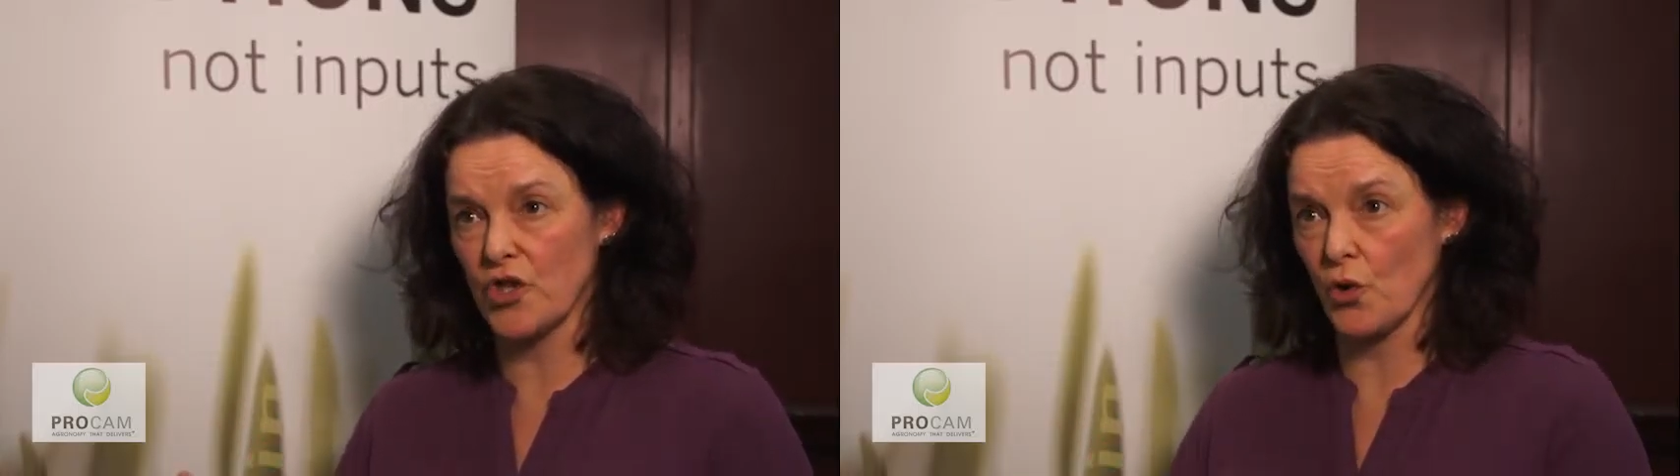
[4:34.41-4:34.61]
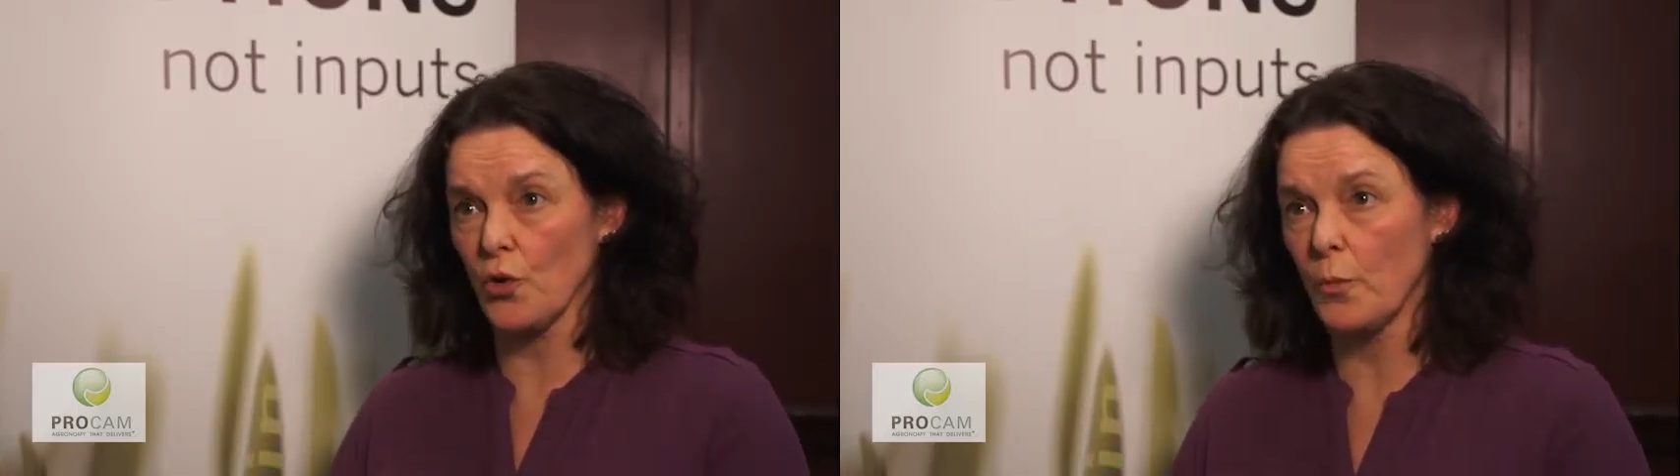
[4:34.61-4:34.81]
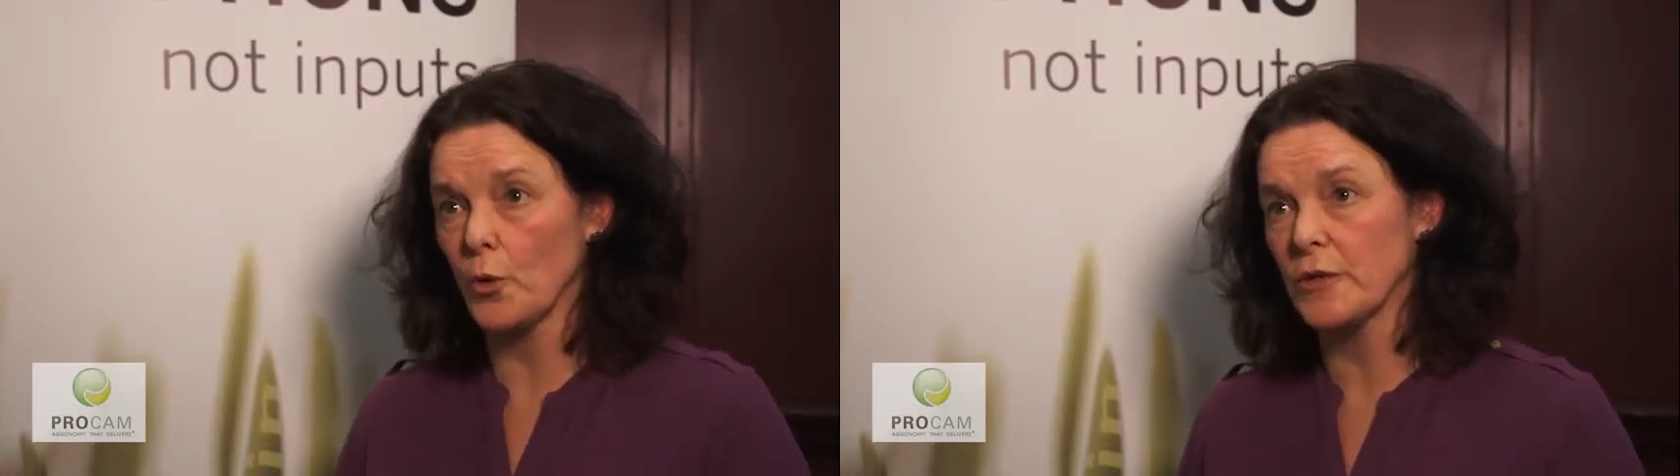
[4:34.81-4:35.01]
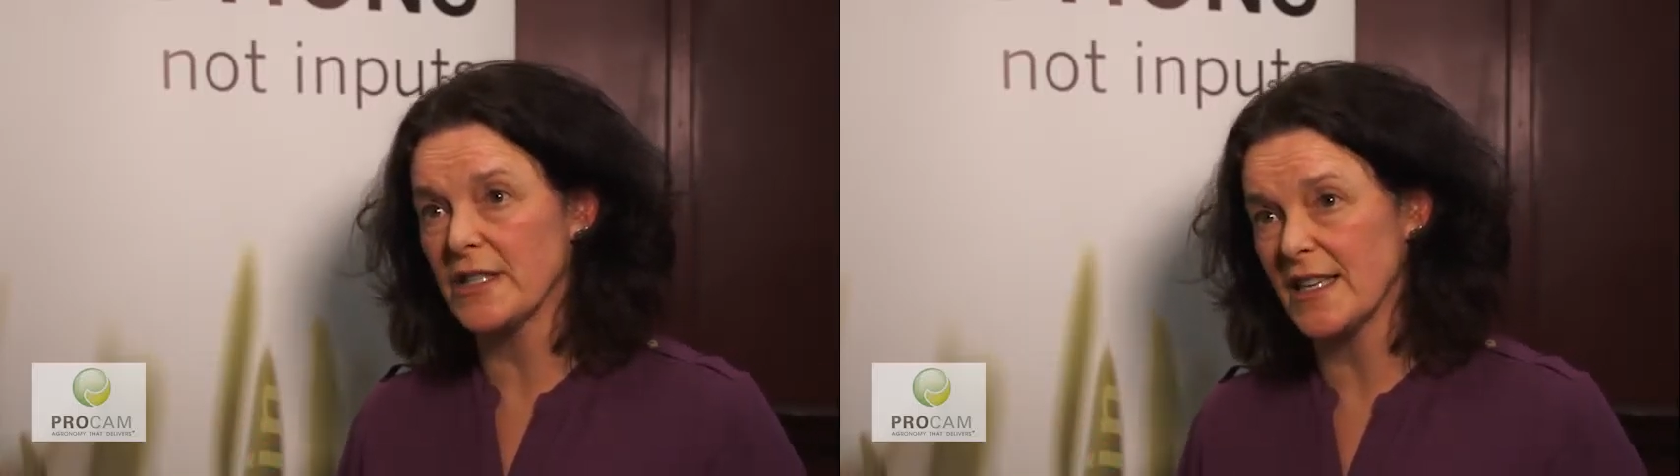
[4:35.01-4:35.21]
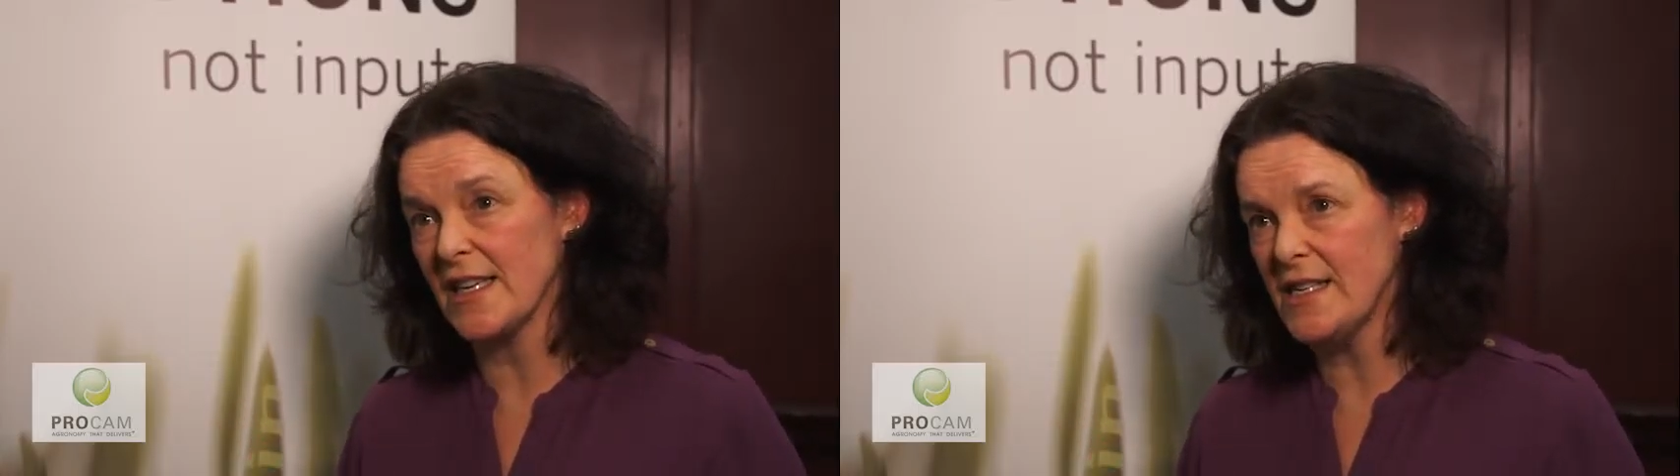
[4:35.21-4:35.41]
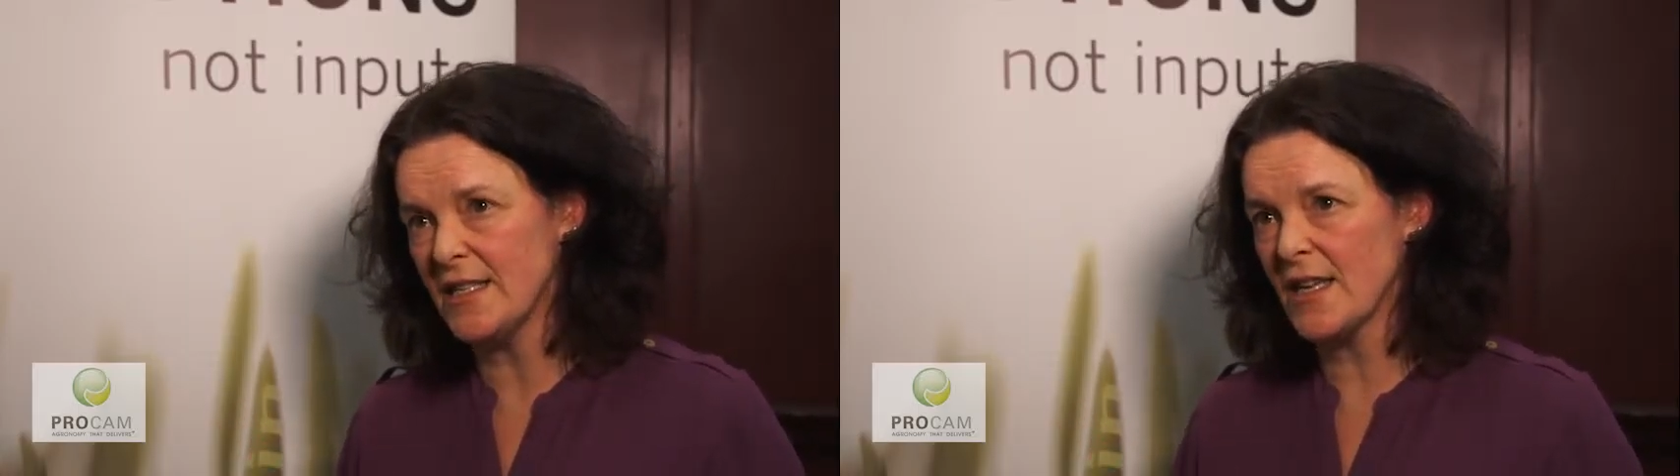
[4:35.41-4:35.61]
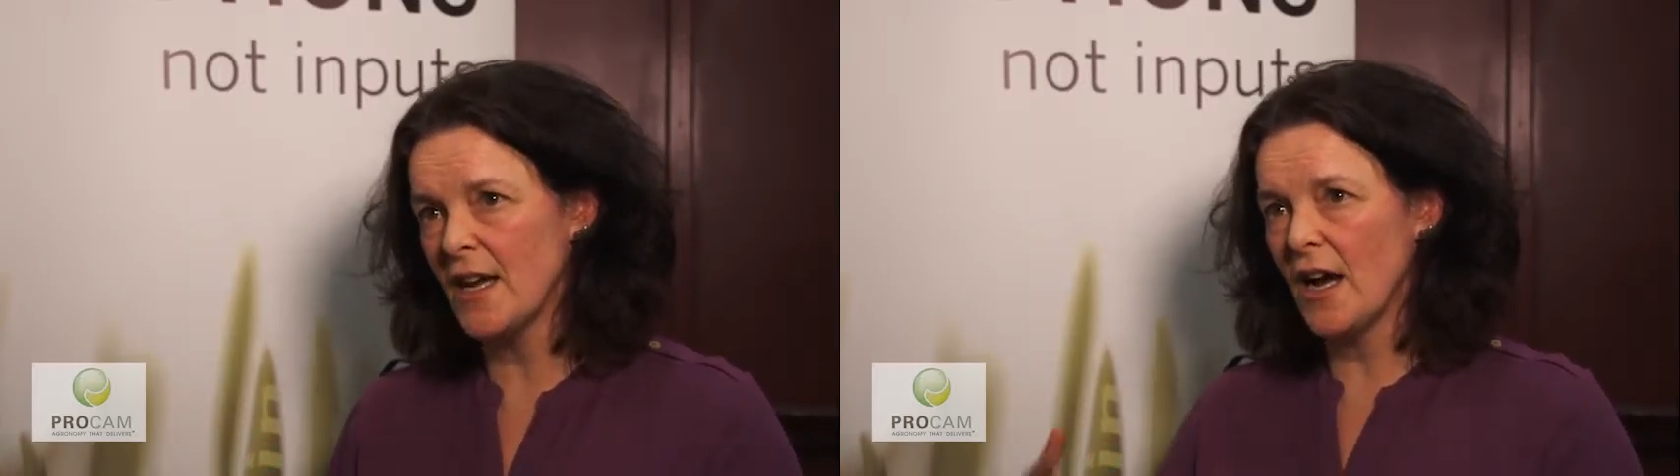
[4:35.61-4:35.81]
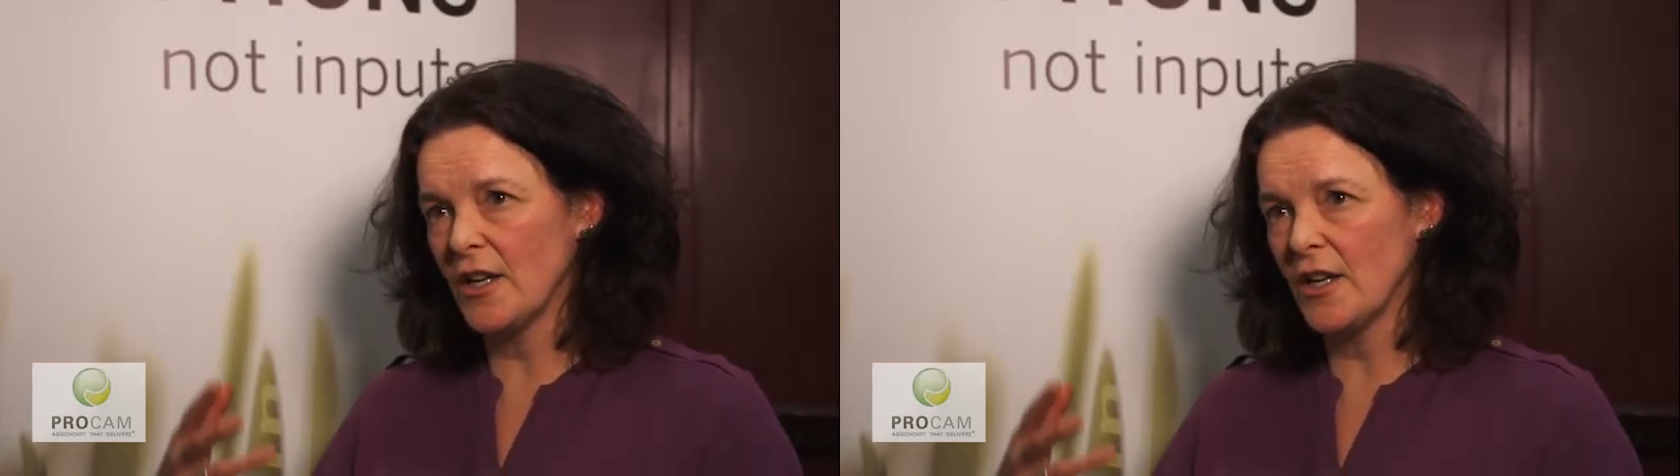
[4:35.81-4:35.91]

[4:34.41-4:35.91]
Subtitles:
soil-borne disease